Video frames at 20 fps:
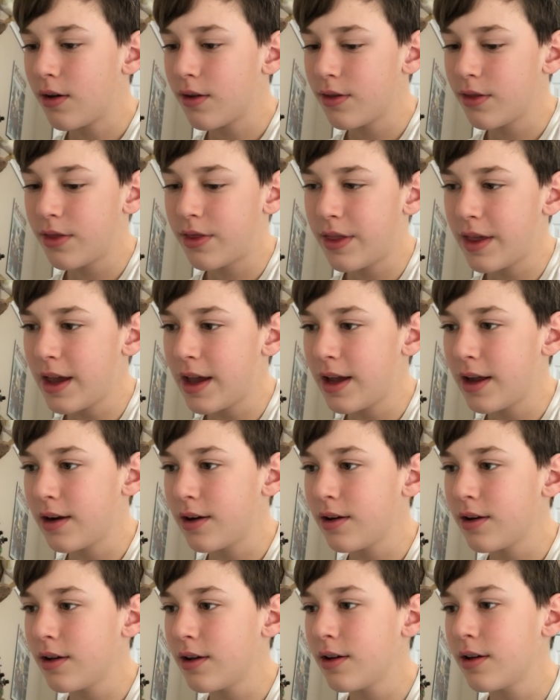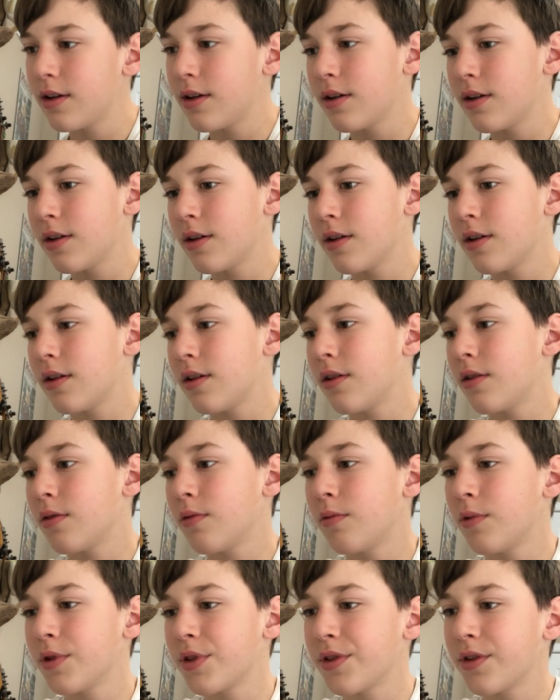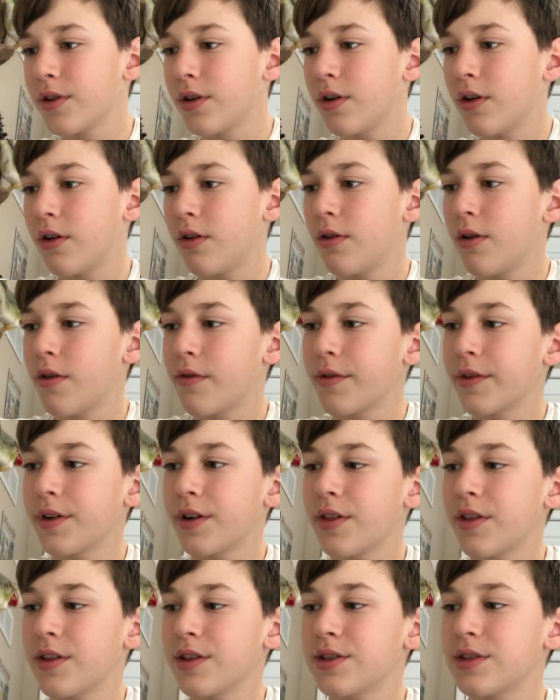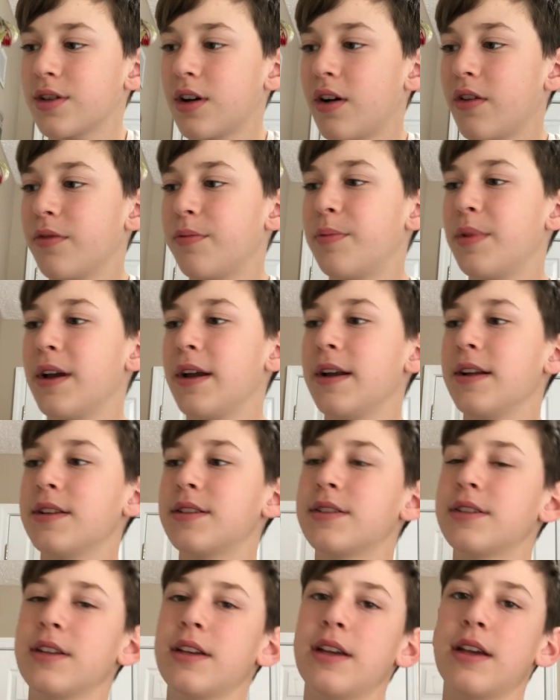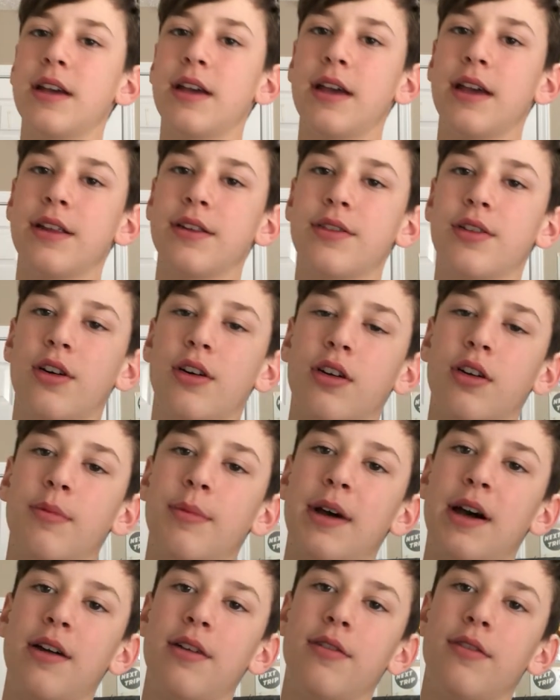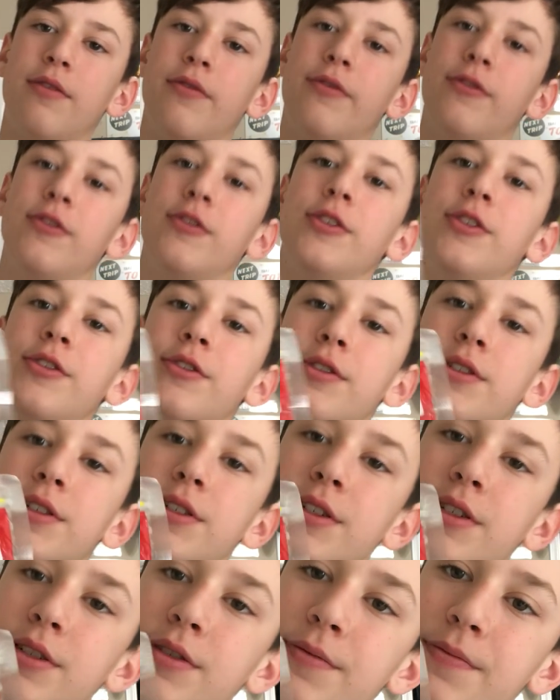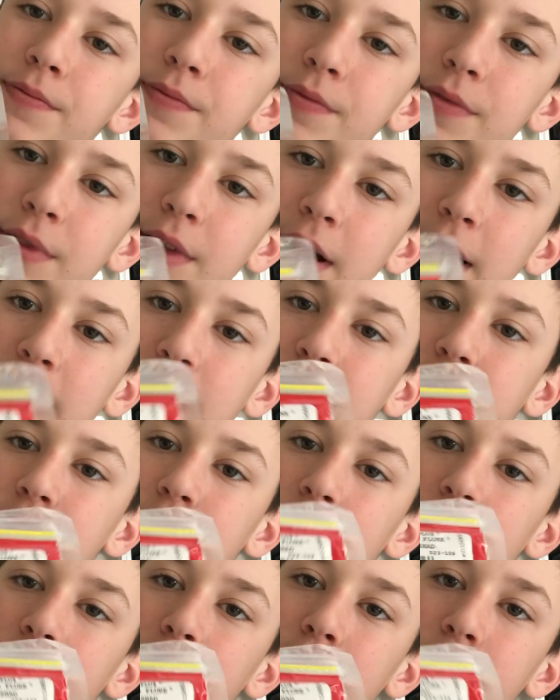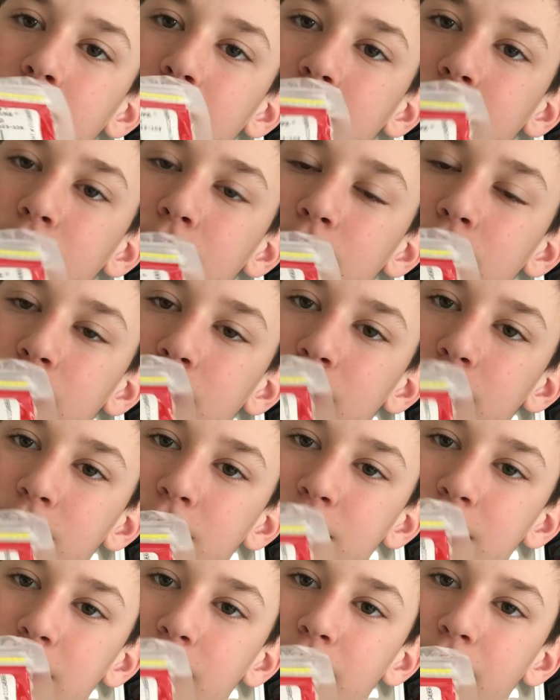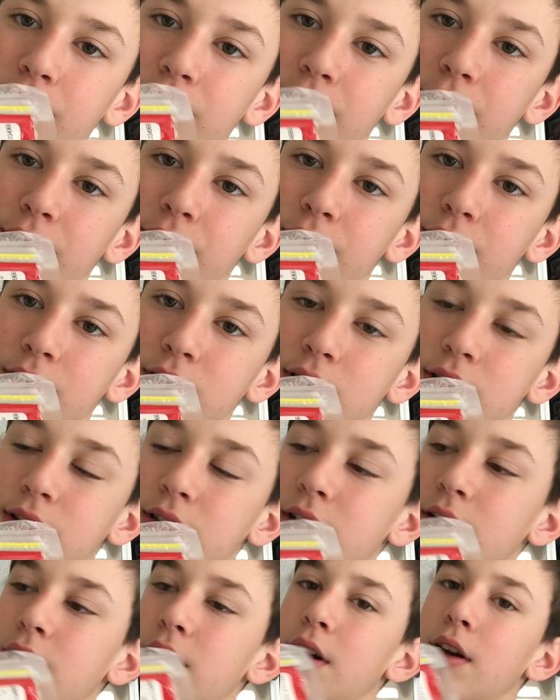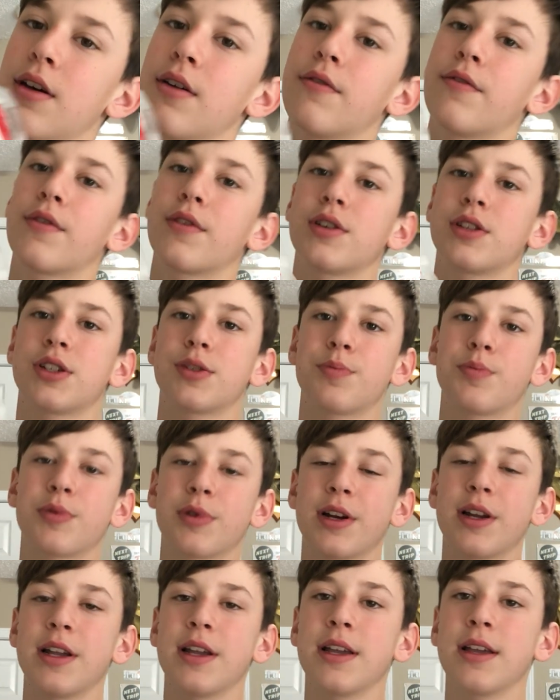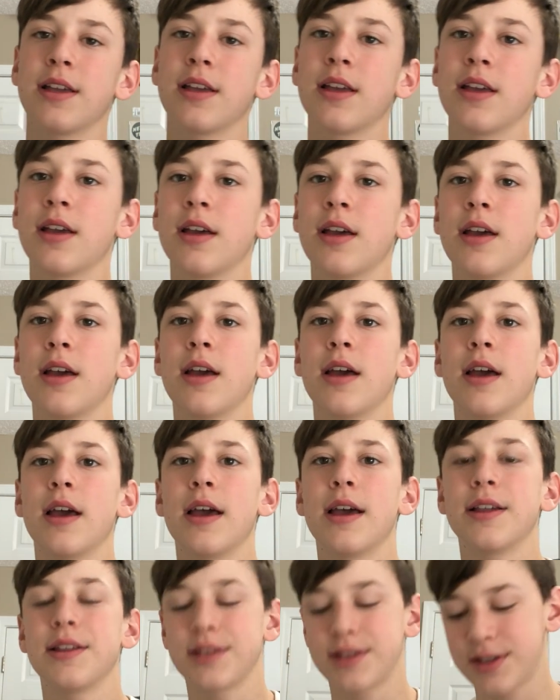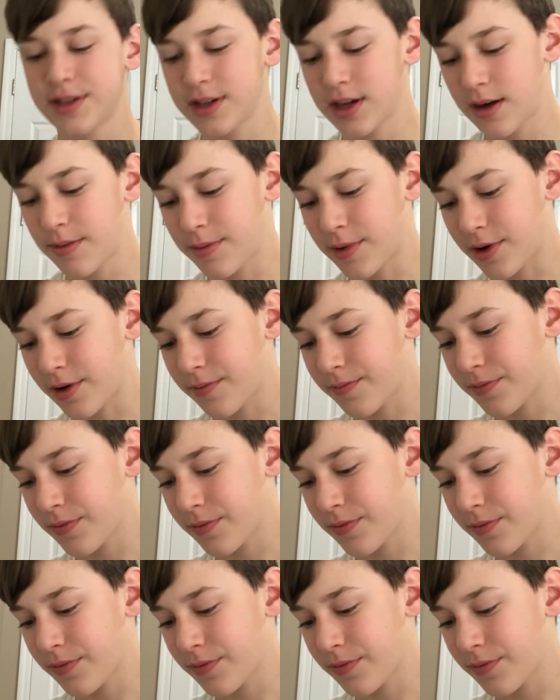Then we'll go over to the soft baits and talk about flukes. I love using flukes for spring and summer.